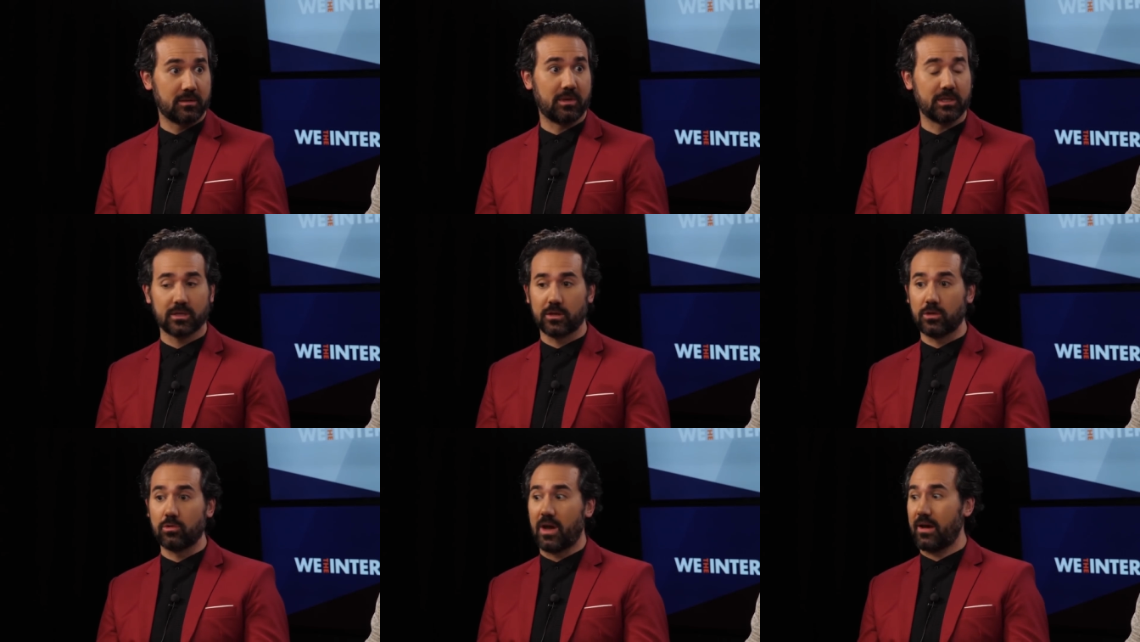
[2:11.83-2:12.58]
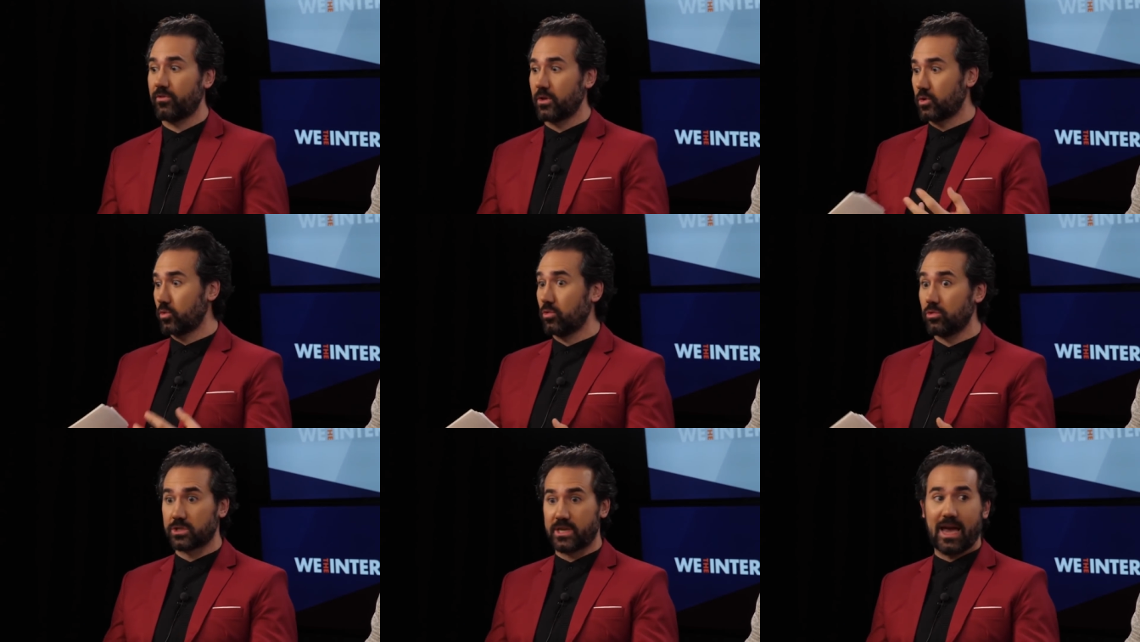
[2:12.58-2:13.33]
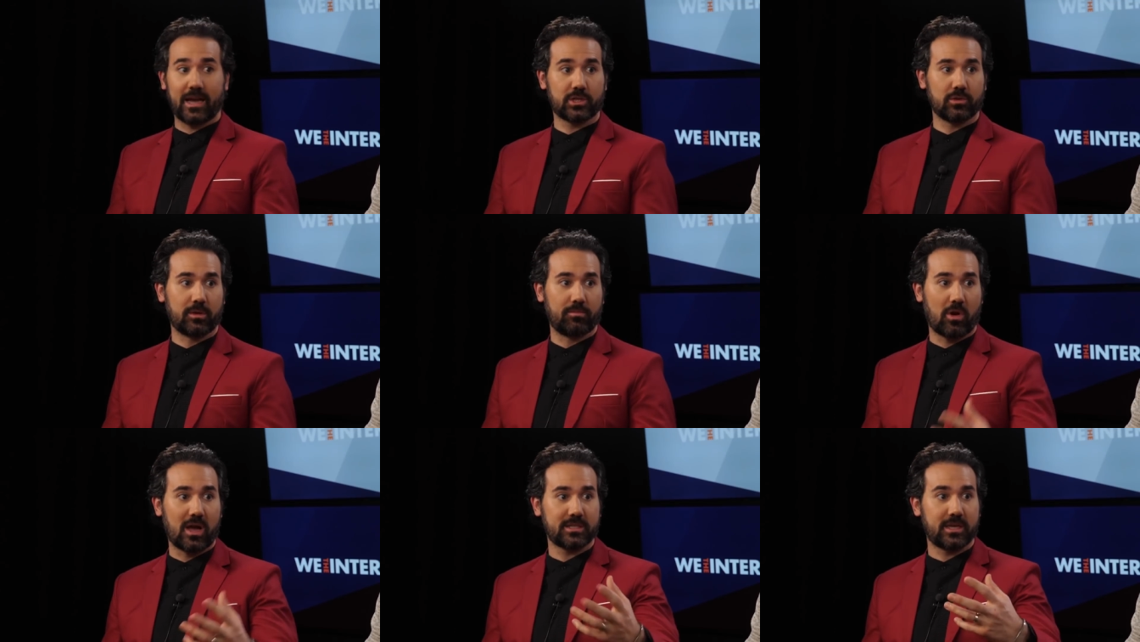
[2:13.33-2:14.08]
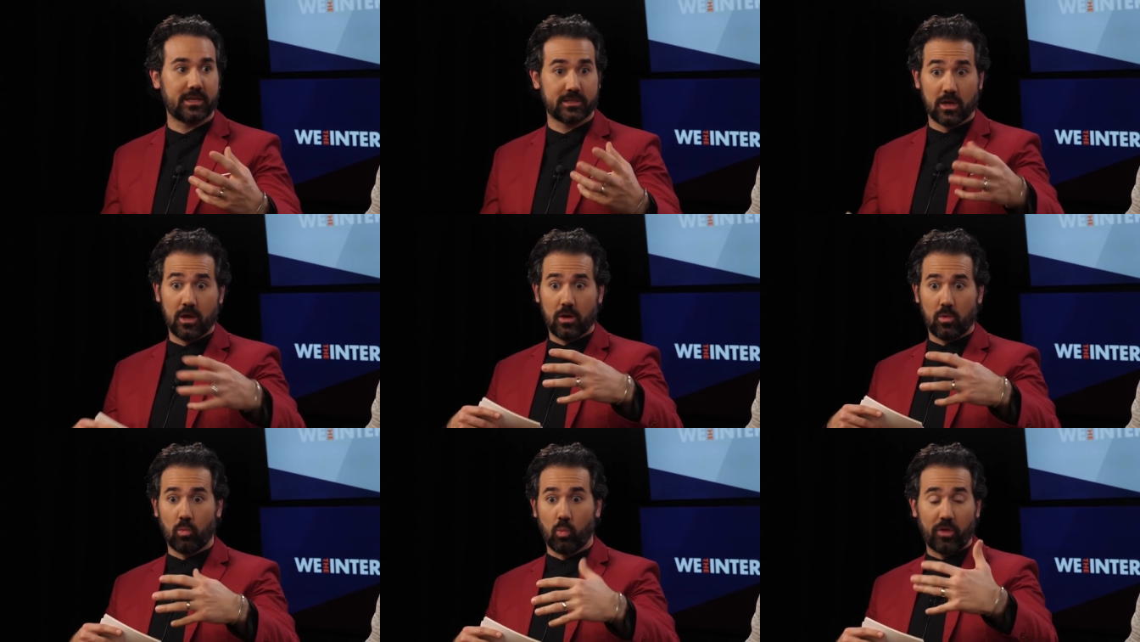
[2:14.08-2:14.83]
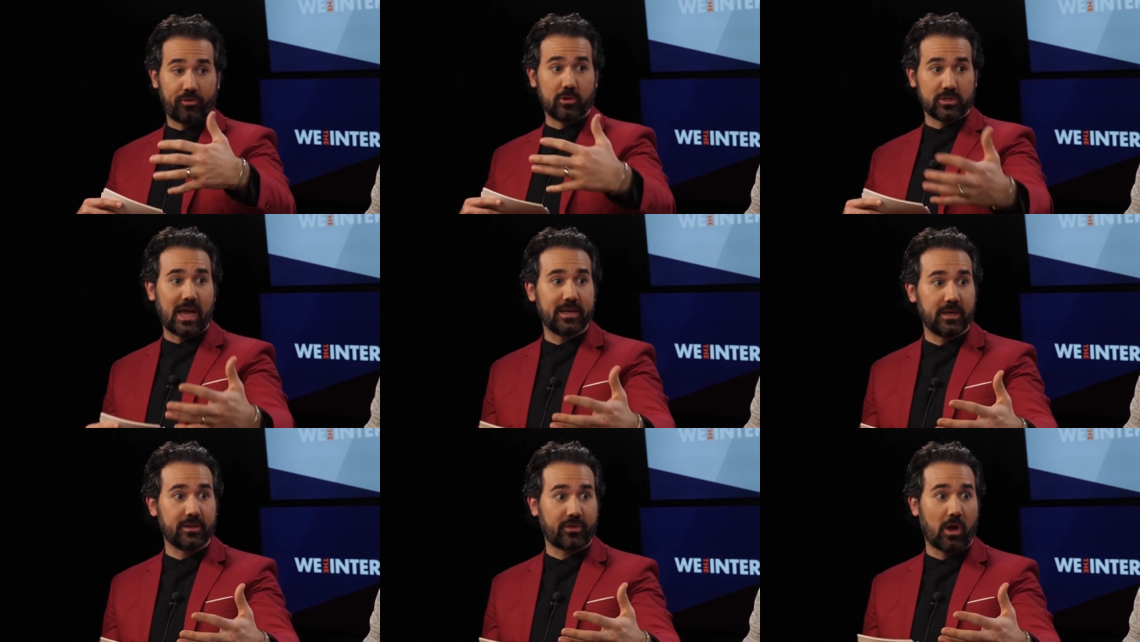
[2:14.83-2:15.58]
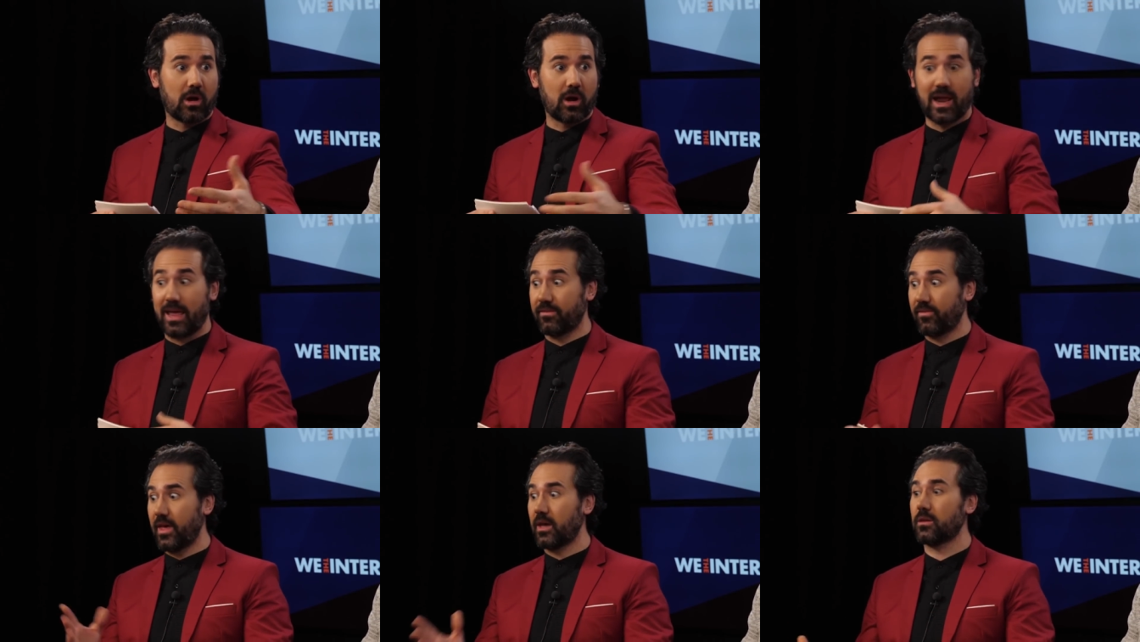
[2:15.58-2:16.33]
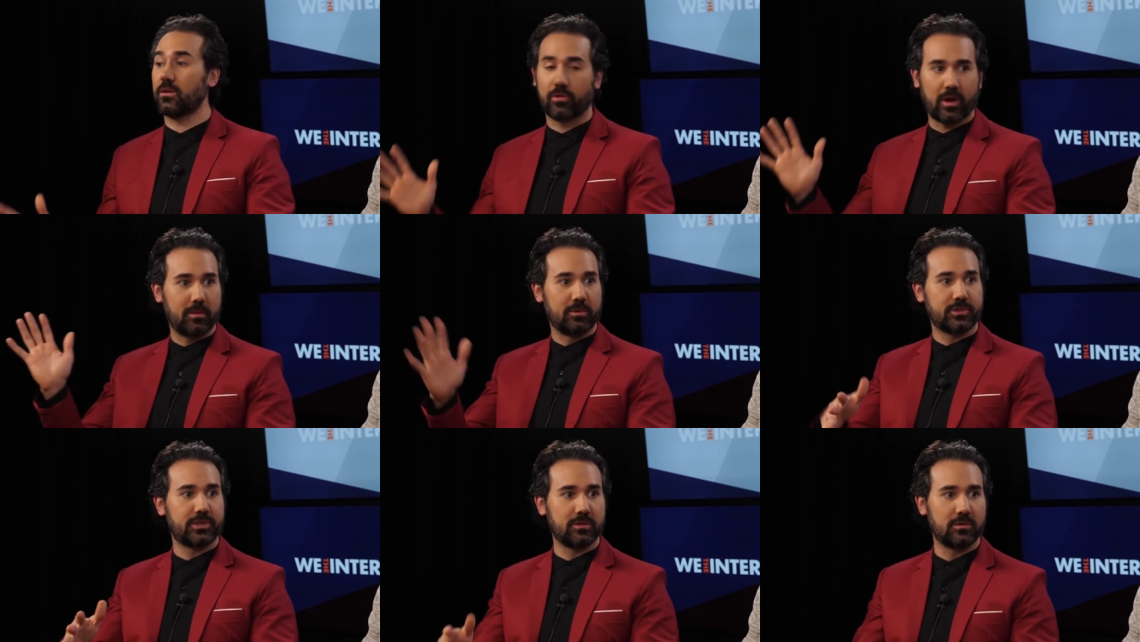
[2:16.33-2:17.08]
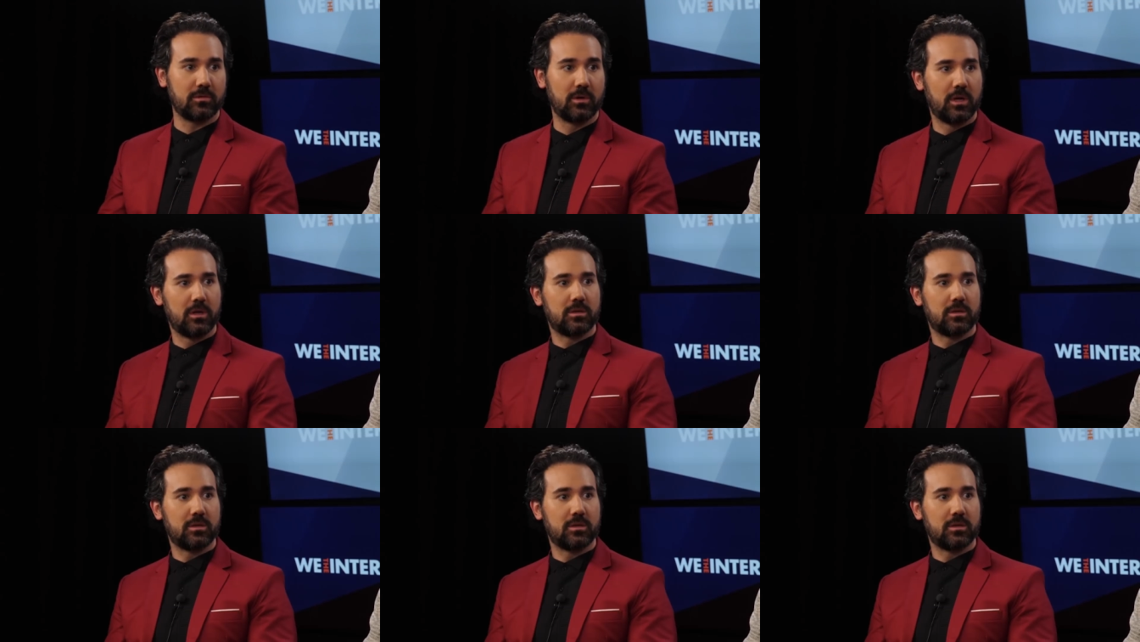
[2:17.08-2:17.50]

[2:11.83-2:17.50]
It means that you have the tools to actually process what those ideas are, and then you're able to